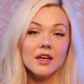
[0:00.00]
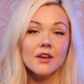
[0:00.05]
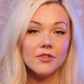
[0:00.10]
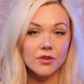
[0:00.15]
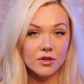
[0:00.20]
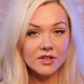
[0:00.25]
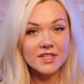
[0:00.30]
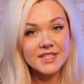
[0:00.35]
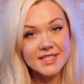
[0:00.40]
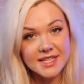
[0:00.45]
If
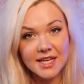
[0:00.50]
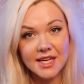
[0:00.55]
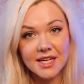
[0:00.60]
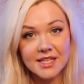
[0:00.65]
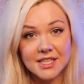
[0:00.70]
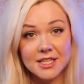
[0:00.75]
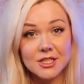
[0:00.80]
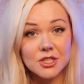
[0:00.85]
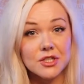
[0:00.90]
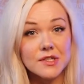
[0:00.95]
you're a singing
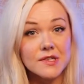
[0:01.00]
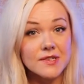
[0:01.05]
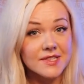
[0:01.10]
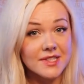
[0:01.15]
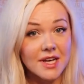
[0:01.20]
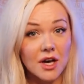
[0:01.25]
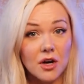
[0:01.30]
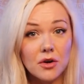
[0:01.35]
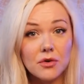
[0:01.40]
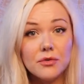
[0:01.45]
teacher
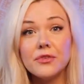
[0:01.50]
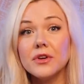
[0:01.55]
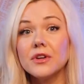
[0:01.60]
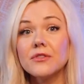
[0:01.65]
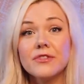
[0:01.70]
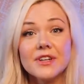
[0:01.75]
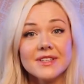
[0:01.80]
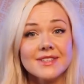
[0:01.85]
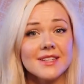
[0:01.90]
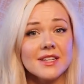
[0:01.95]
yourself,
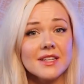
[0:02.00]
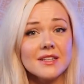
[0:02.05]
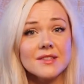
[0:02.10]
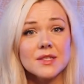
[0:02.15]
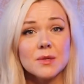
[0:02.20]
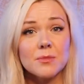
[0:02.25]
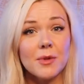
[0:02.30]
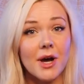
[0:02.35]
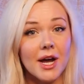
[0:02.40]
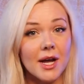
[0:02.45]
investing in
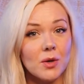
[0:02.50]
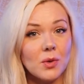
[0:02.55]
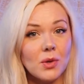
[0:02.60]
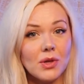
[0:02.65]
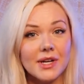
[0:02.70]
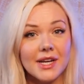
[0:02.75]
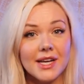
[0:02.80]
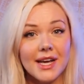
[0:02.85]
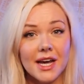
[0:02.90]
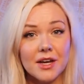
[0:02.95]
some high
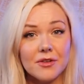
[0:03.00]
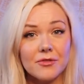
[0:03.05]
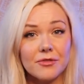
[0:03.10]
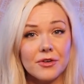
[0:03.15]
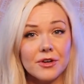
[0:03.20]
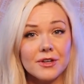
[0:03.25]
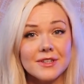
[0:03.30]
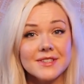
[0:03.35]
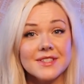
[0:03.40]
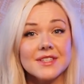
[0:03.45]
quality
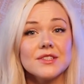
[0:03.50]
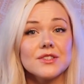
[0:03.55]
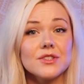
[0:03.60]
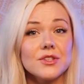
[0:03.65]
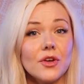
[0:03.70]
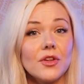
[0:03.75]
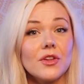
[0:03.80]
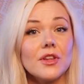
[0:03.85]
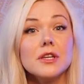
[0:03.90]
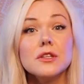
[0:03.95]
headphones is
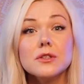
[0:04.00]
certainly